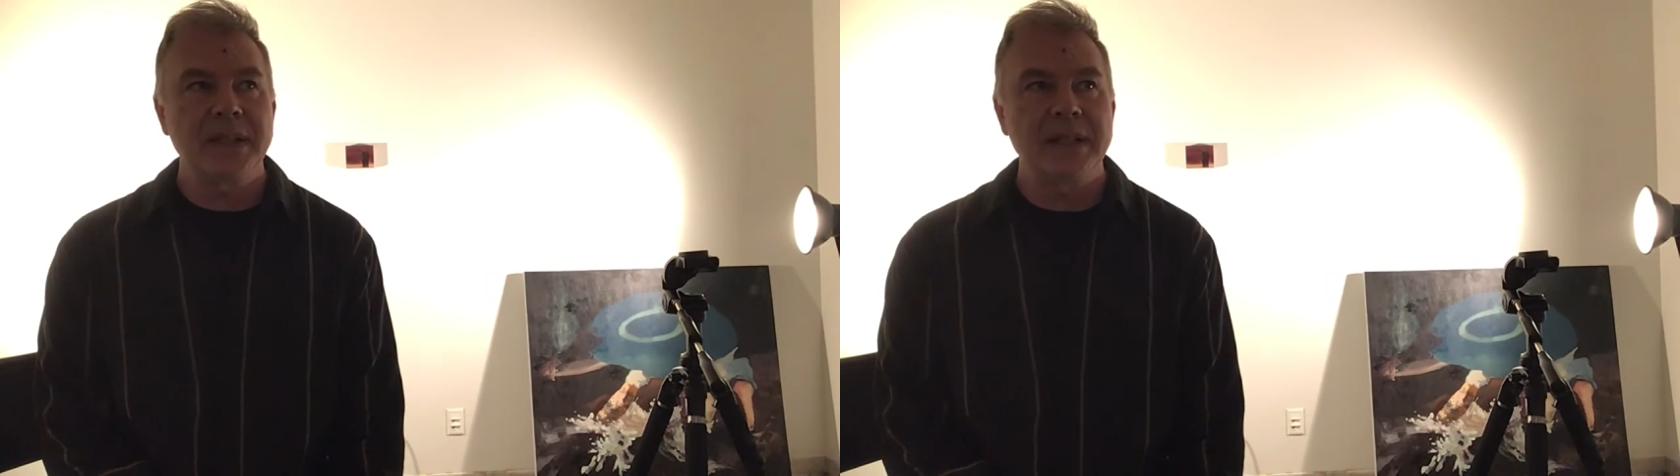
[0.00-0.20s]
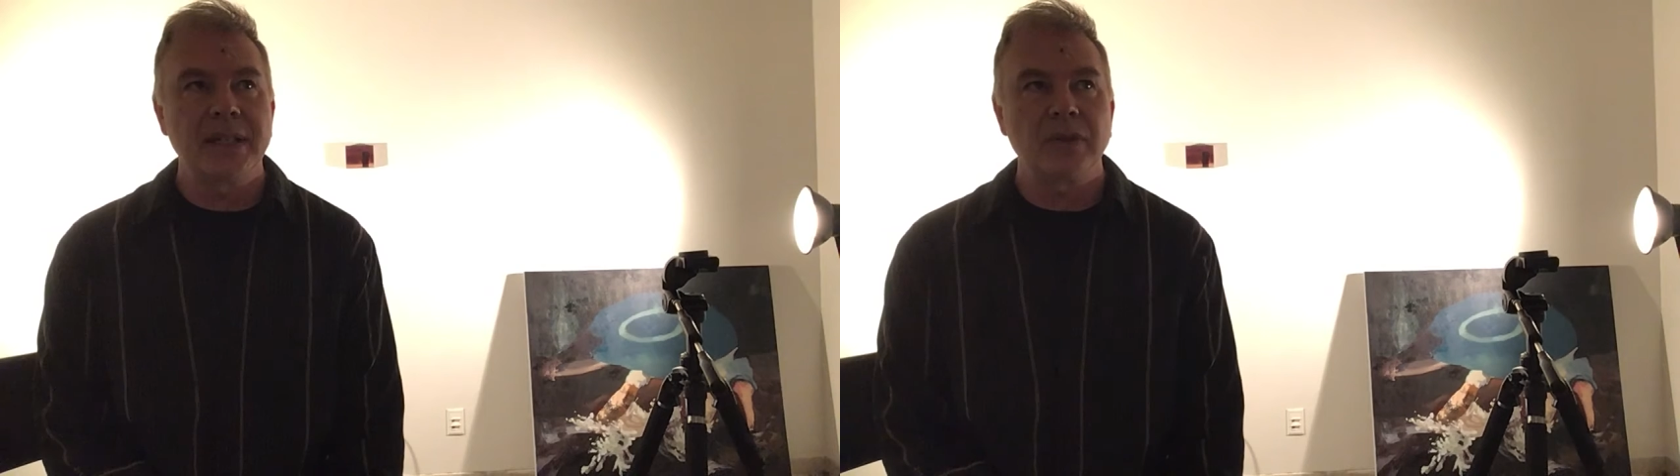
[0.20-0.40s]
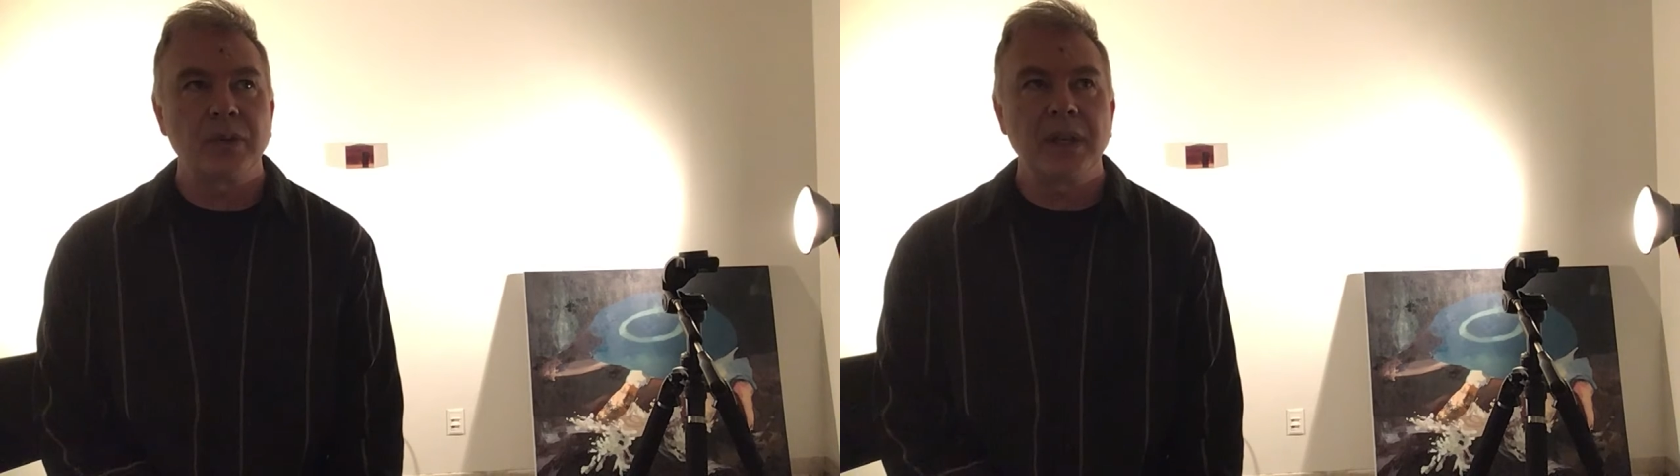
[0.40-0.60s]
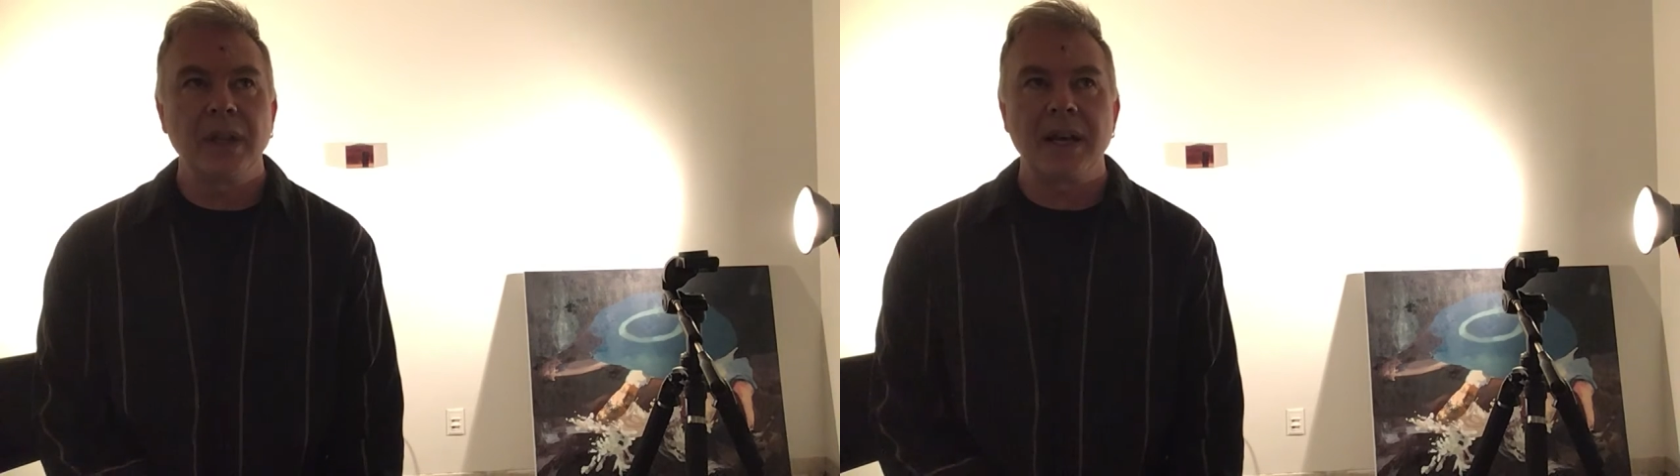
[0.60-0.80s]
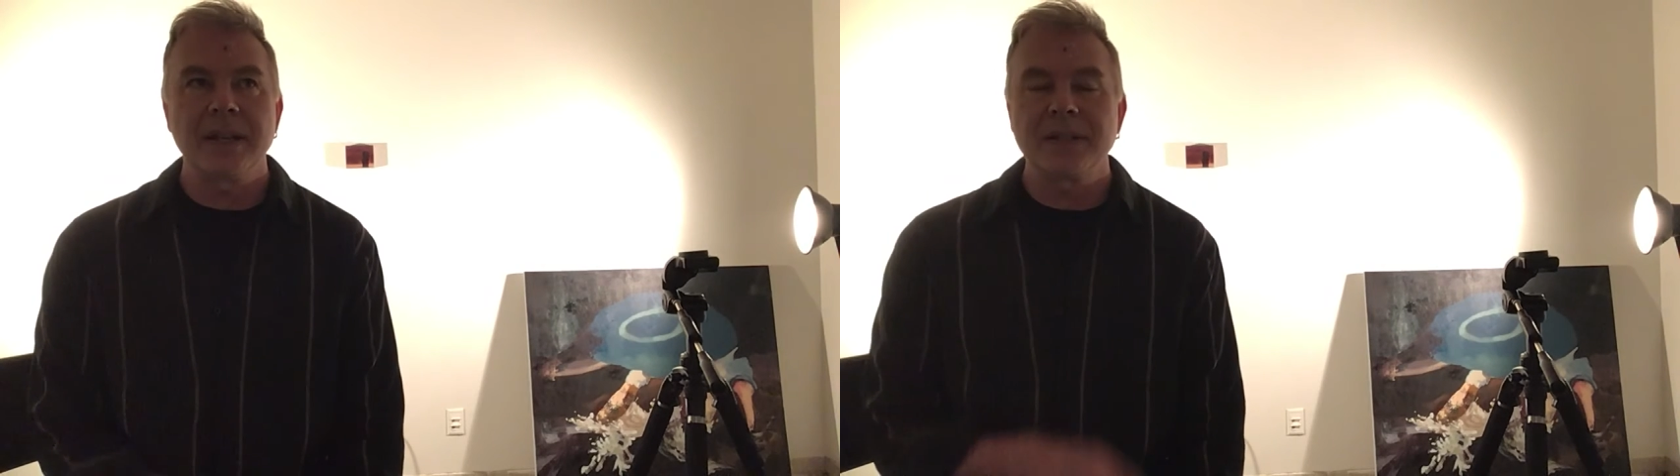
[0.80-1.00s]
I didn't
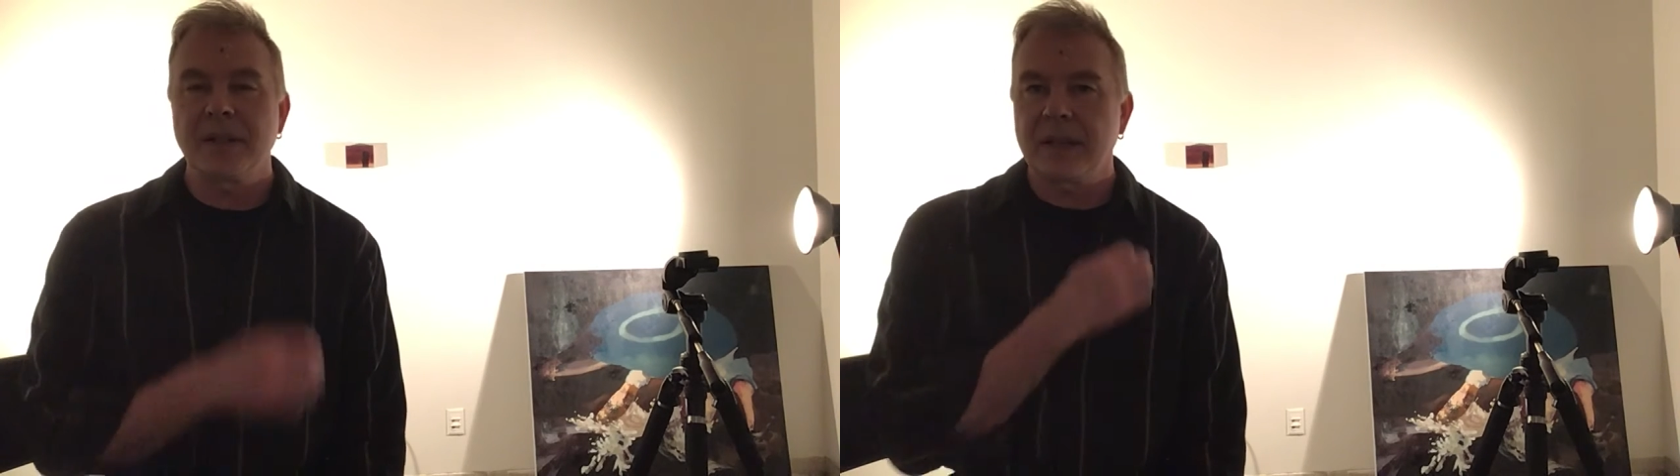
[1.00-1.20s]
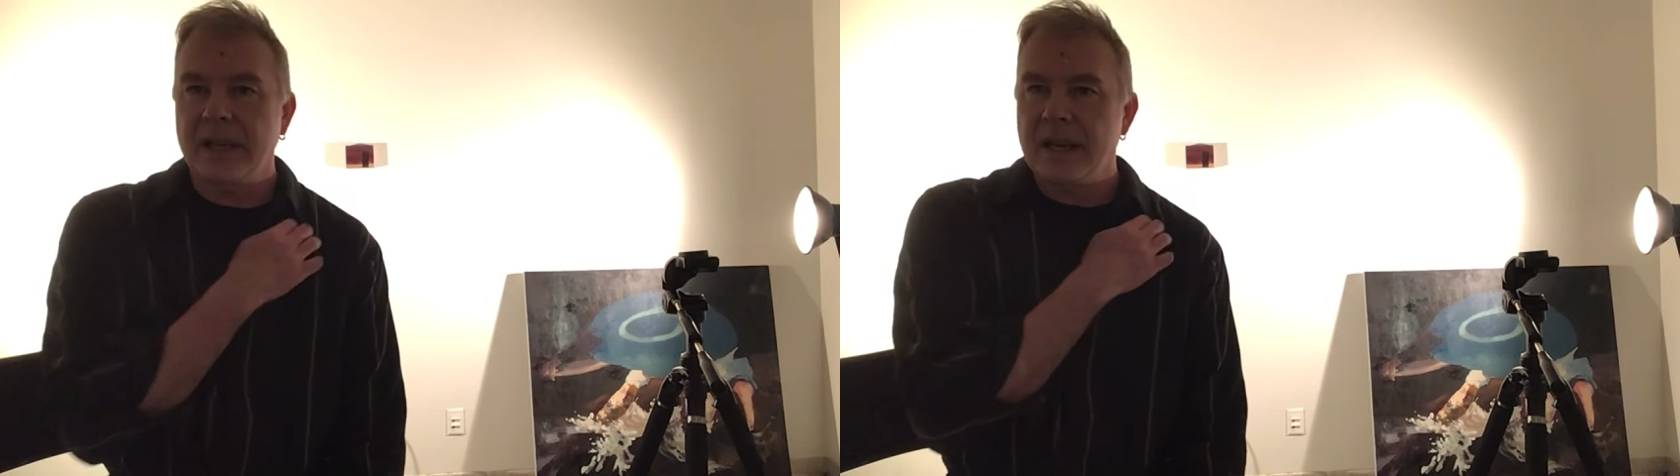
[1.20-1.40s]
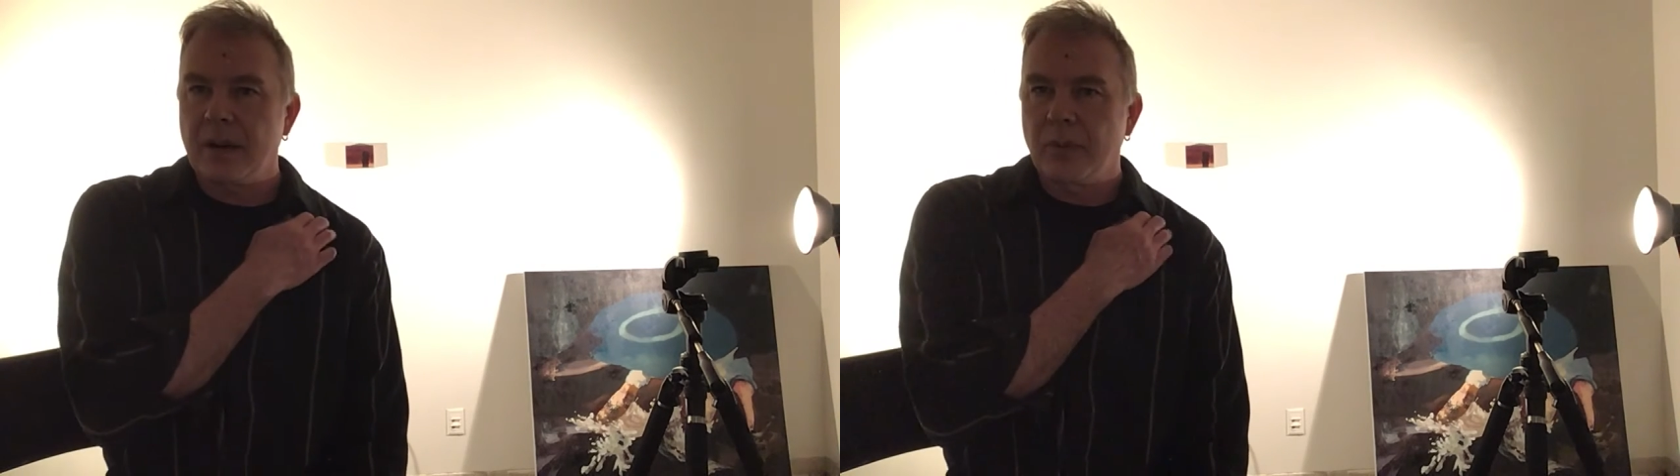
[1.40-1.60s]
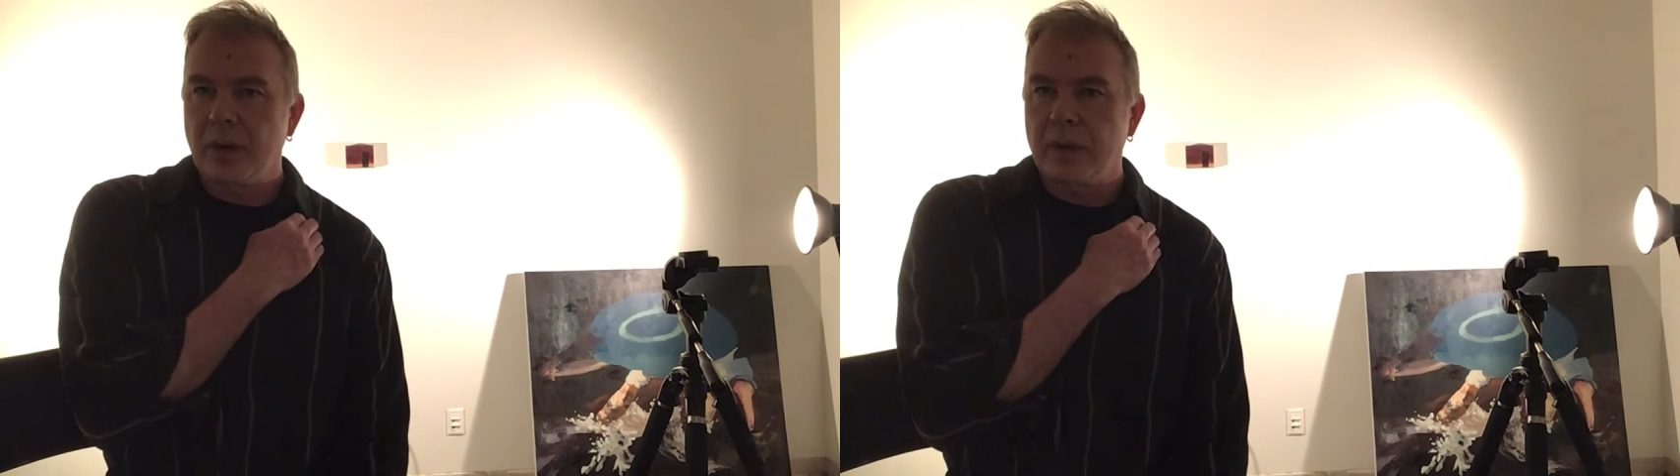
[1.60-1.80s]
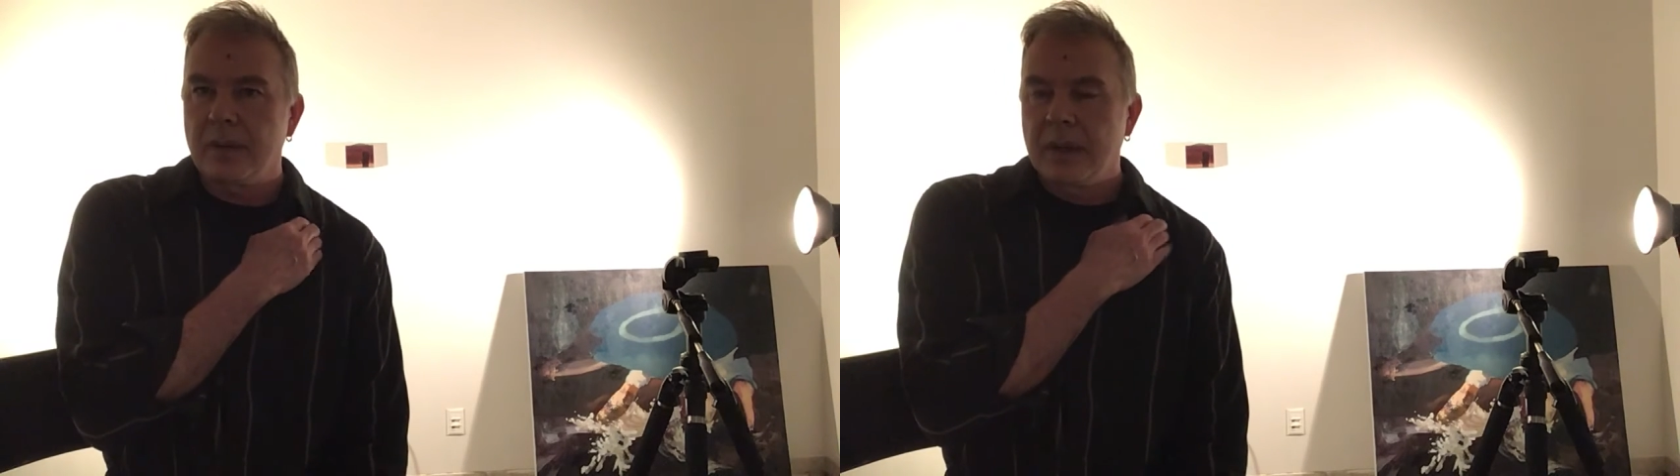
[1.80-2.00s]
realize that the camera